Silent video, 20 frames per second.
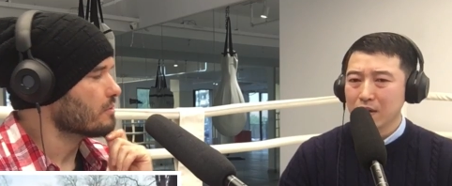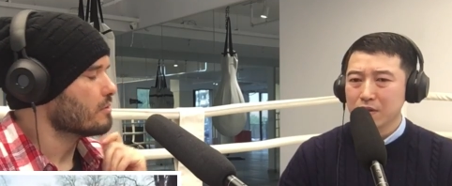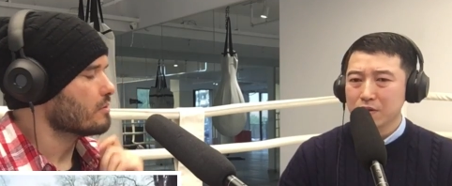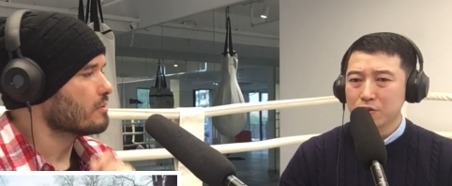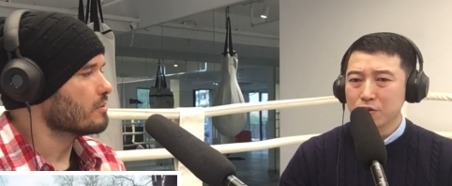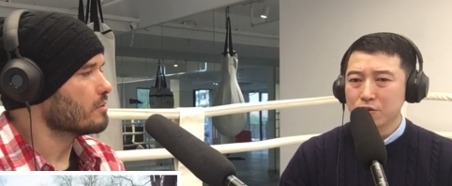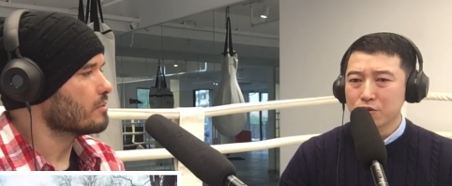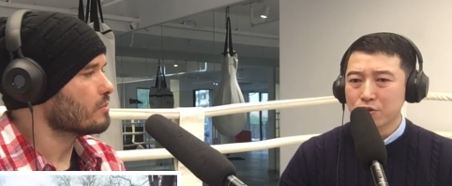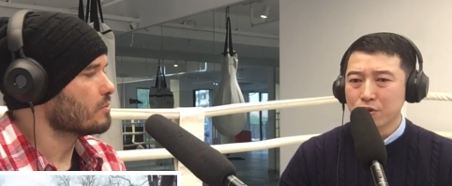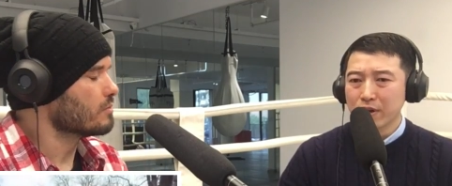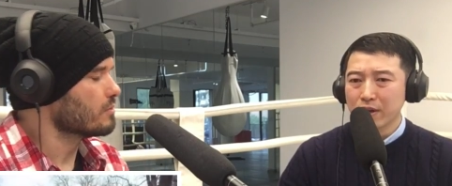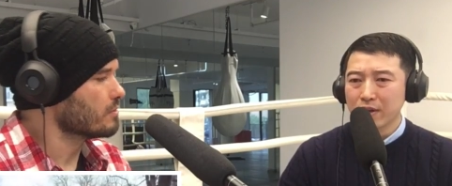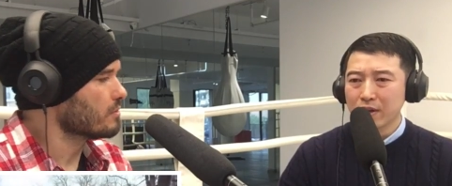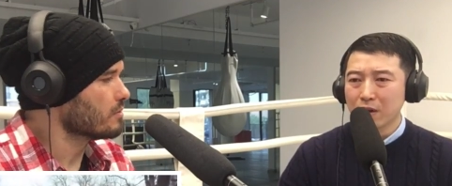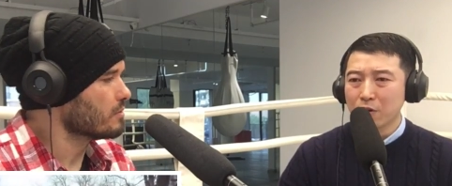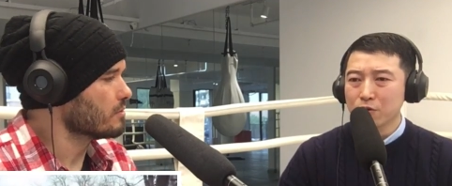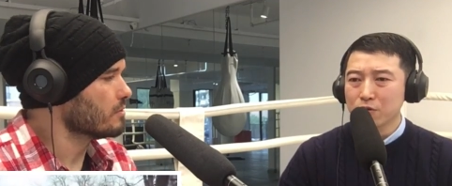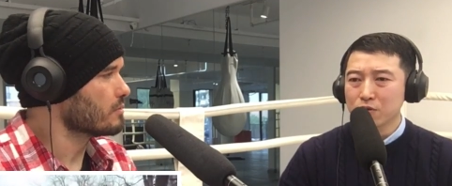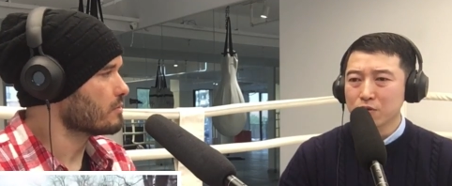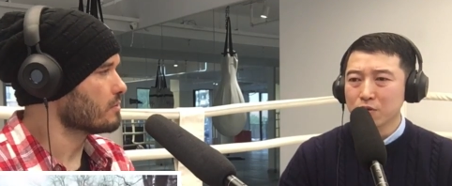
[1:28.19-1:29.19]
Speaker 1: She trained
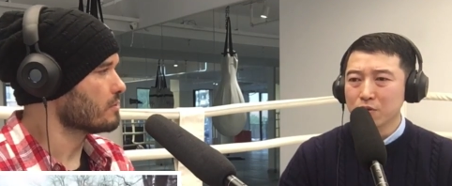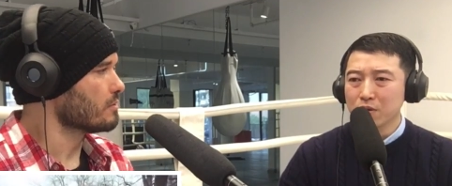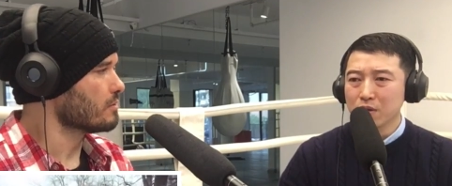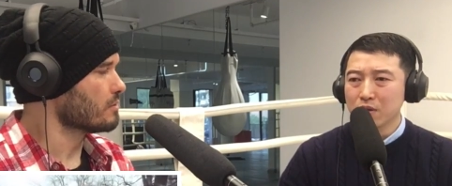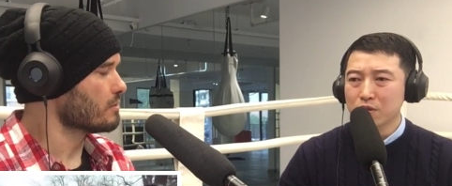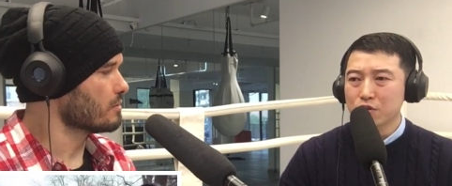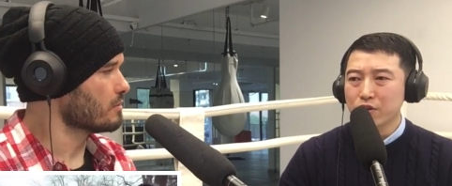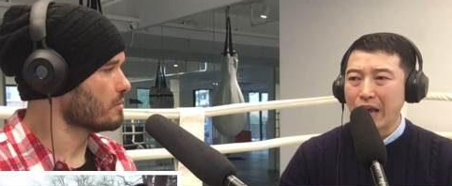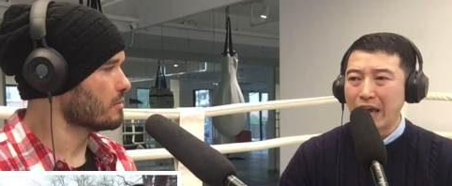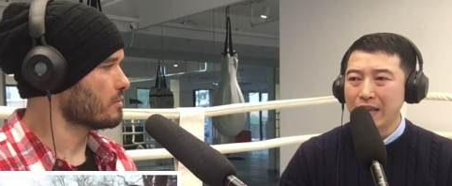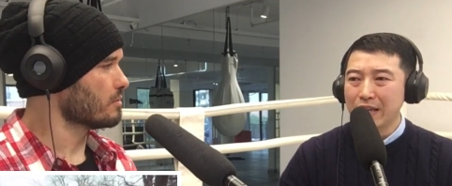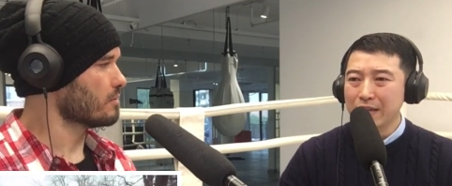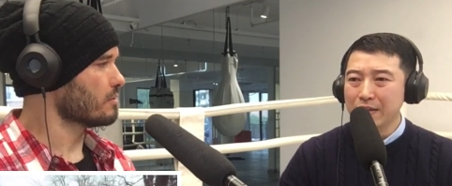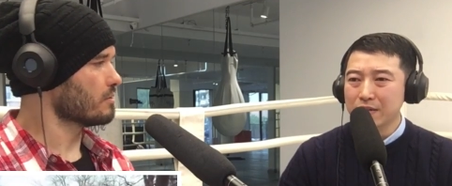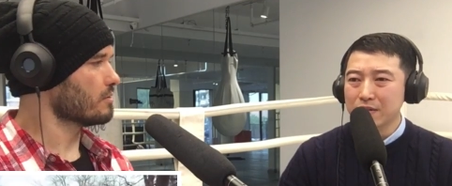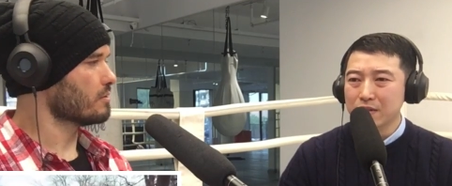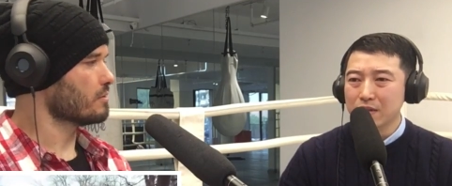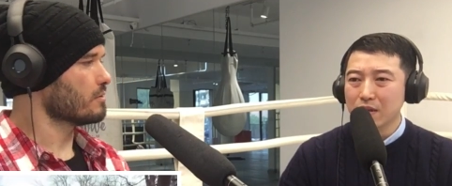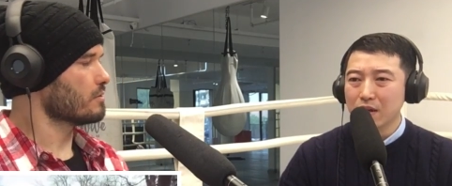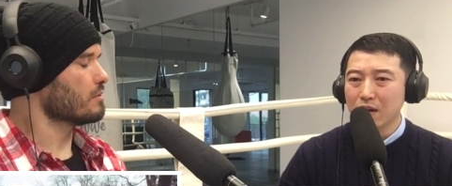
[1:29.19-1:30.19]
also
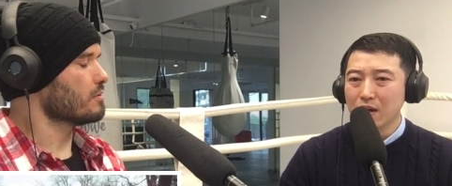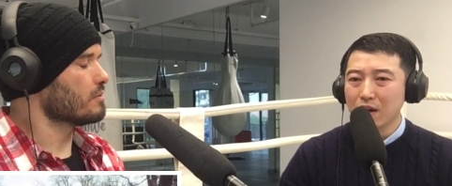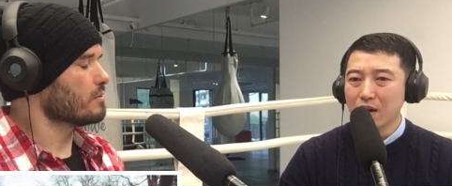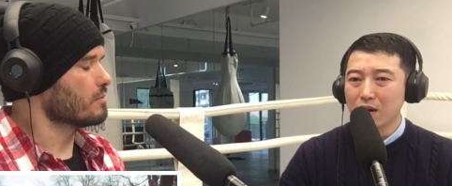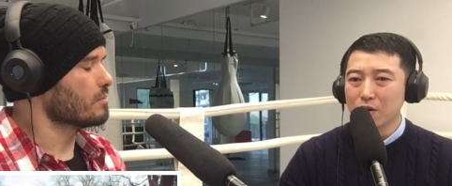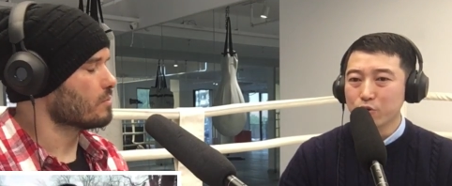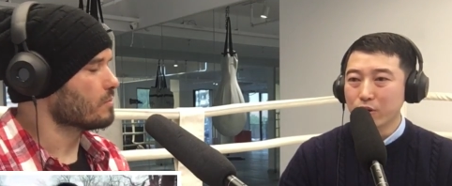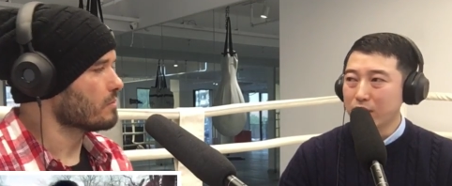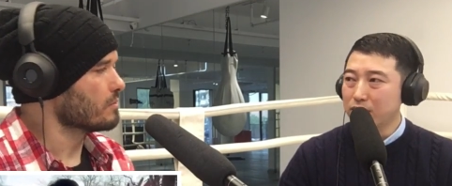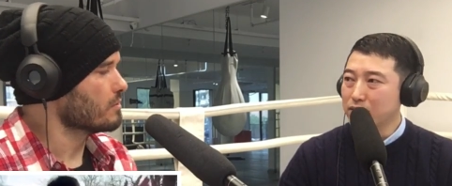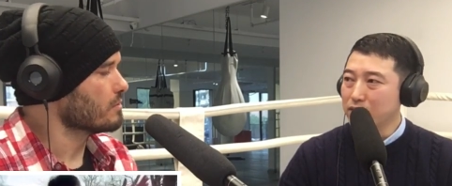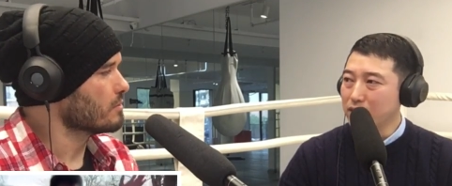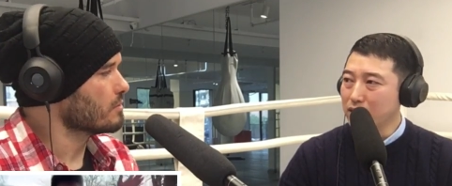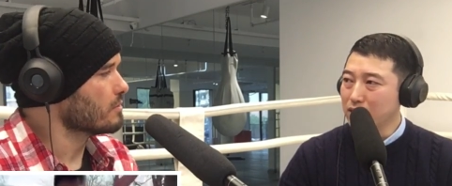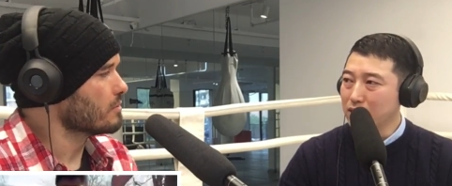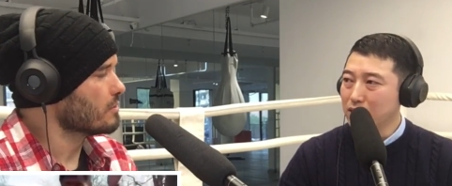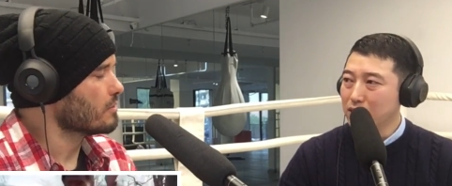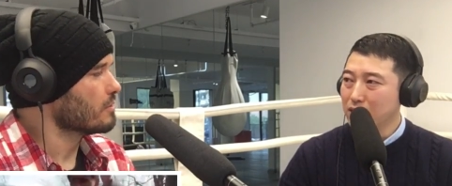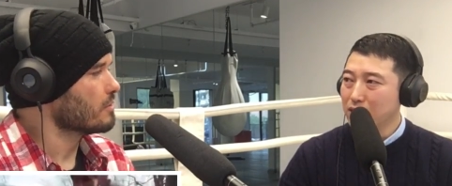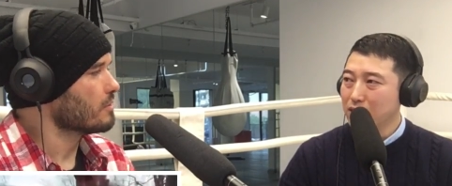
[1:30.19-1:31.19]
Chinese uh, wrestling.